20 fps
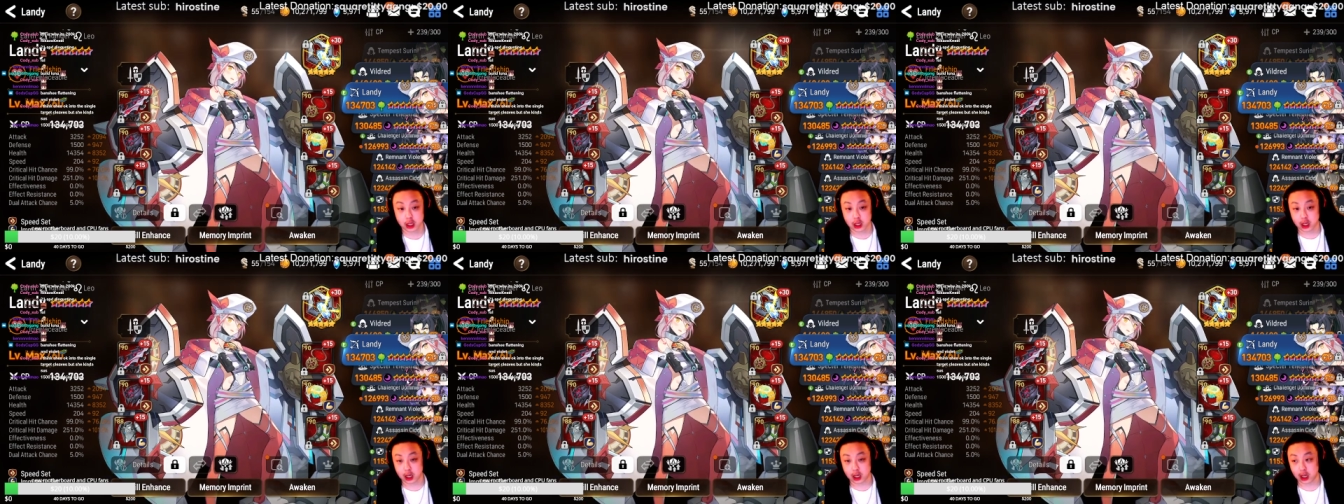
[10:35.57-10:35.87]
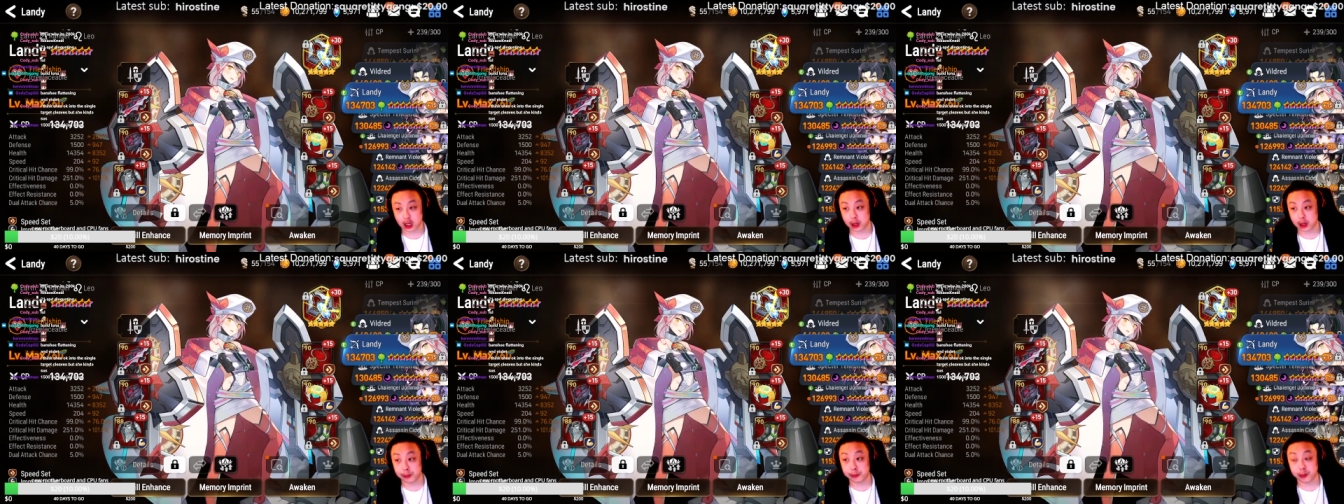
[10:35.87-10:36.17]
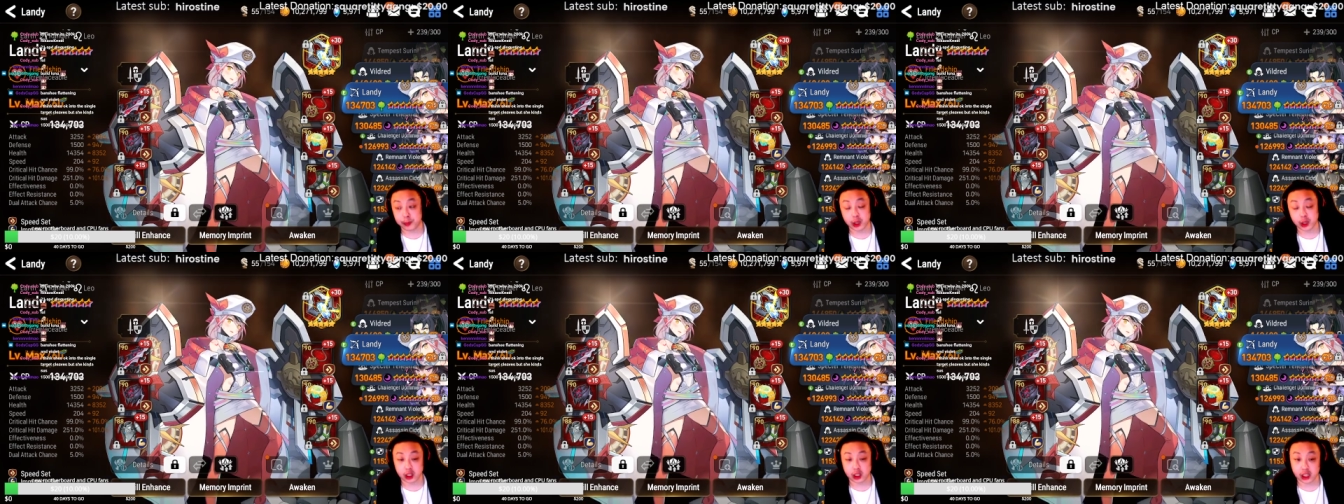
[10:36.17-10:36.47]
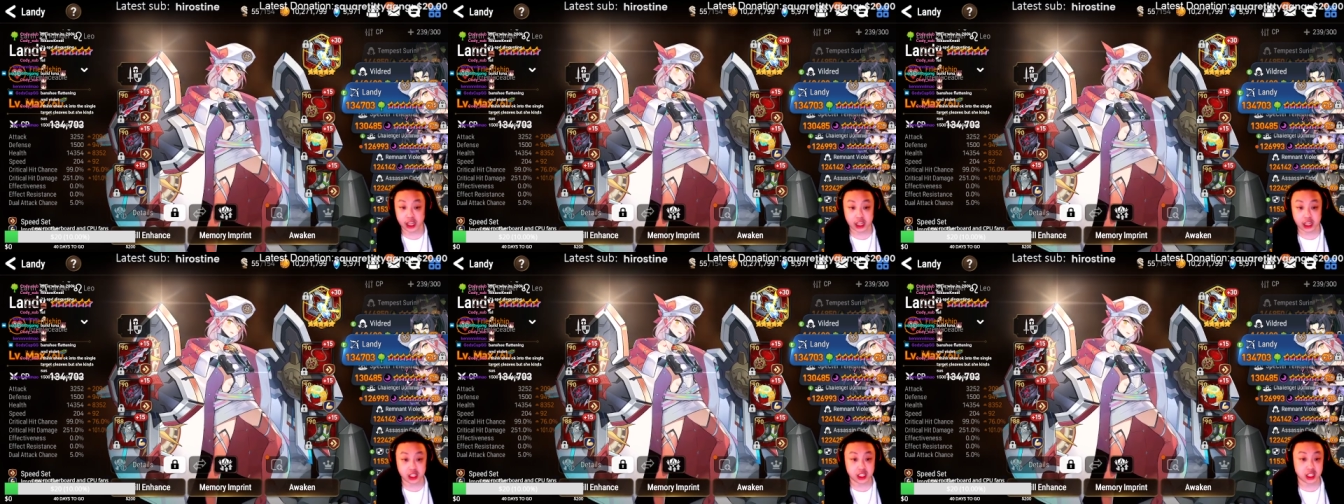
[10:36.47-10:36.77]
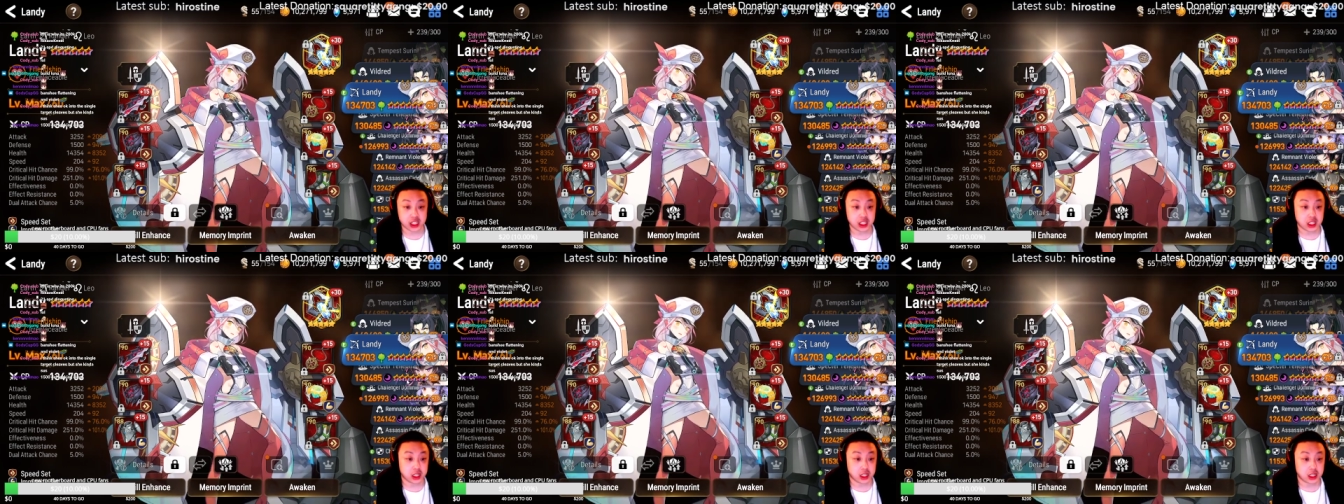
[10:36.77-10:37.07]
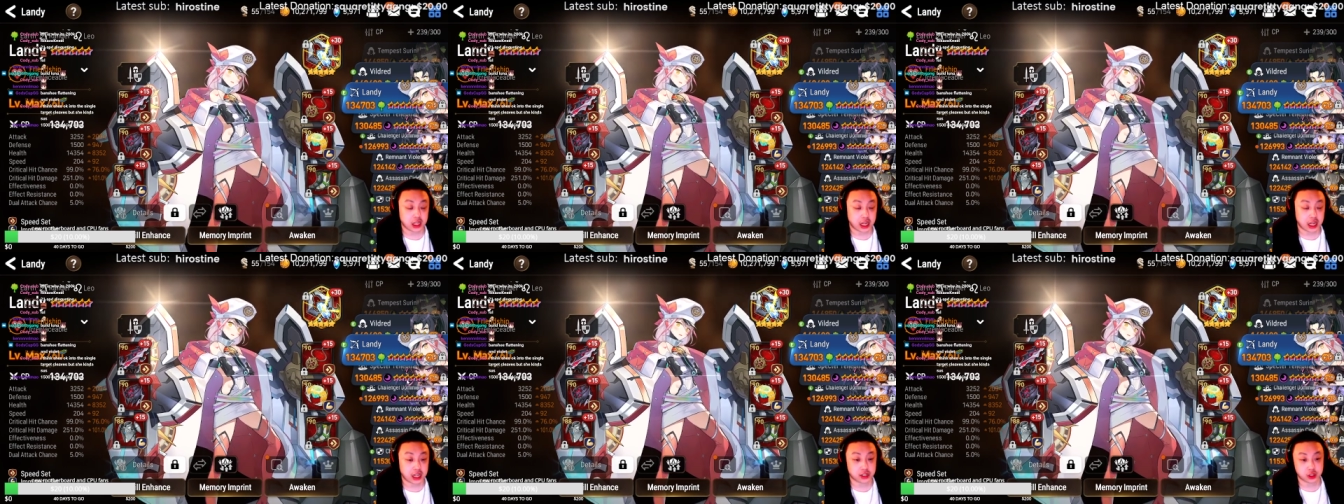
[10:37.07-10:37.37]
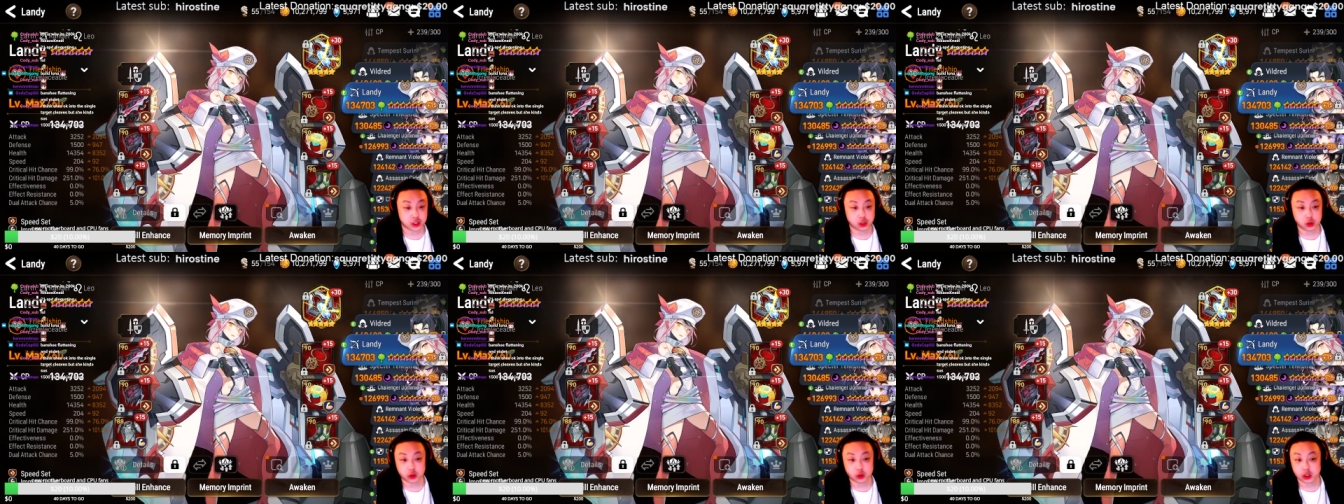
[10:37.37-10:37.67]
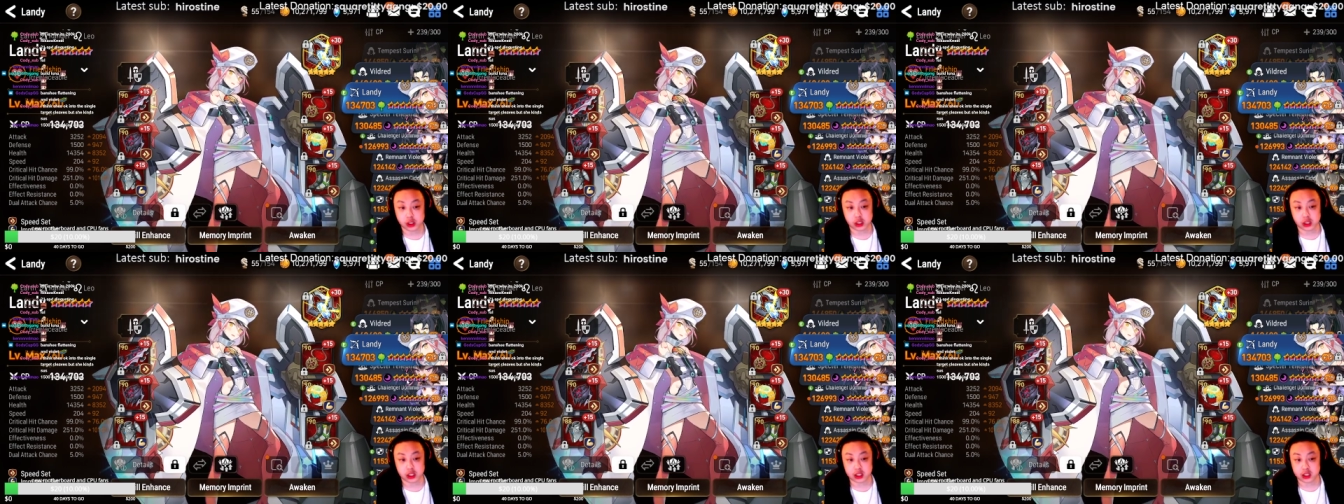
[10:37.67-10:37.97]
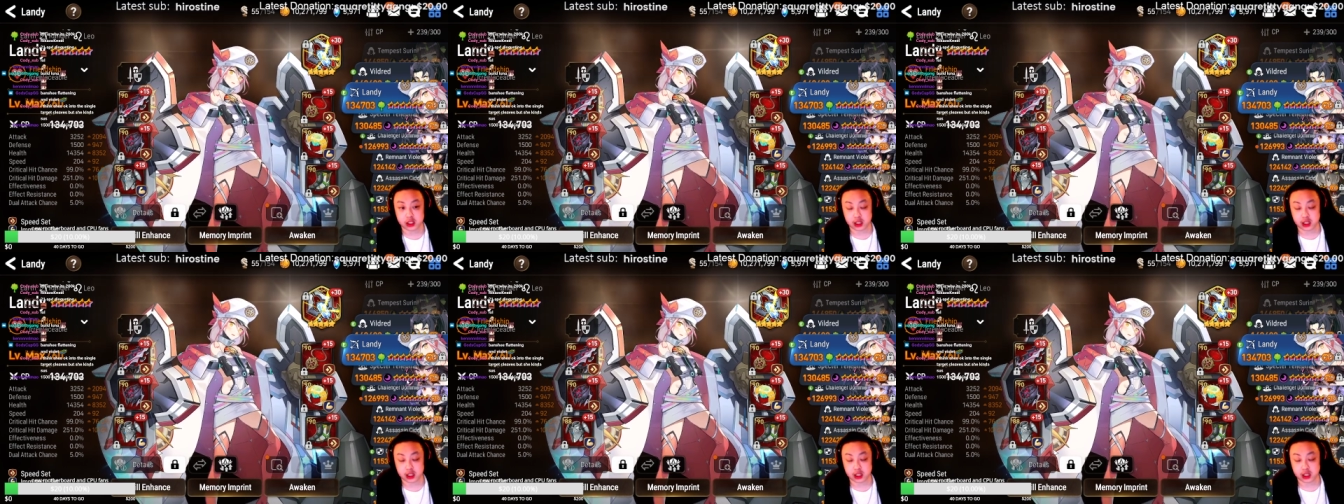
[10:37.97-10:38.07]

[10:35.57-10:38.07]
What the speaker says: But Landy as a unit is